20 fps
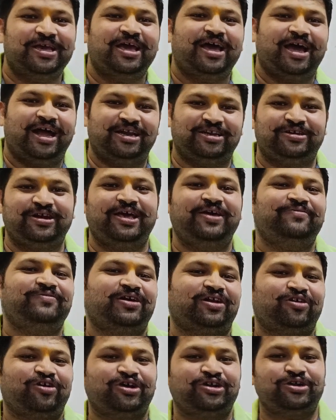and today we are
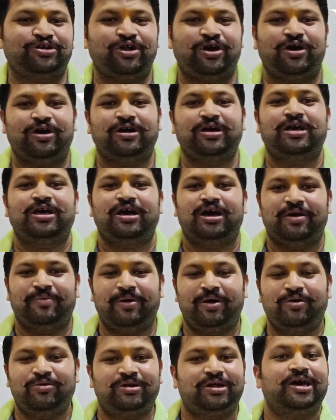going to talk
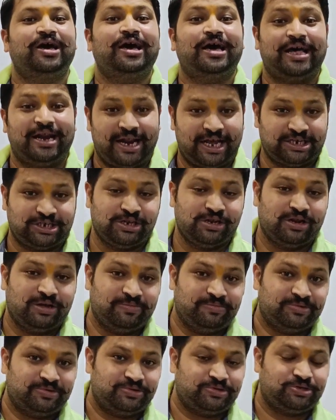about rational
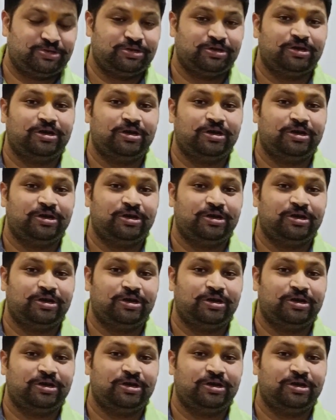numbers.